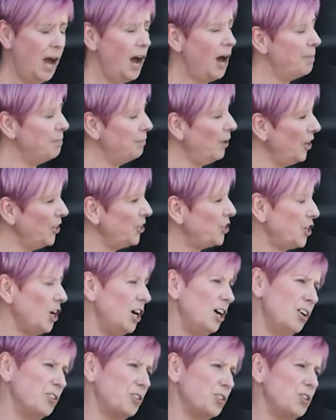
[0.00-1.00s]
And my
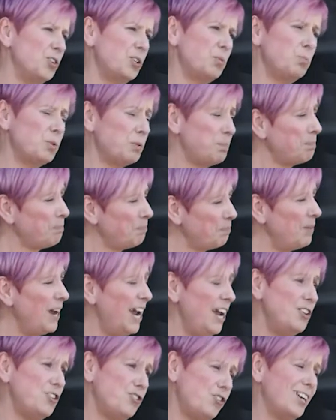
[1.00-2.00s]
childhood was
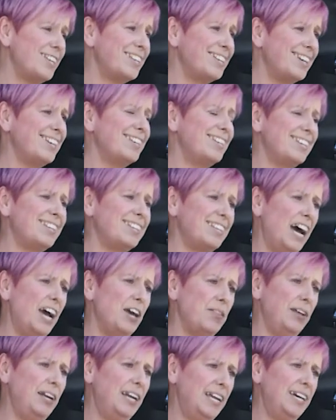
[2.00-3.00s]
interesting to
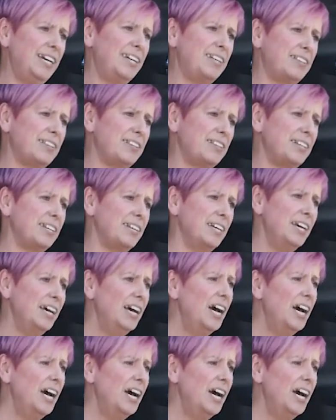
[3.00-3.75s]
say the least.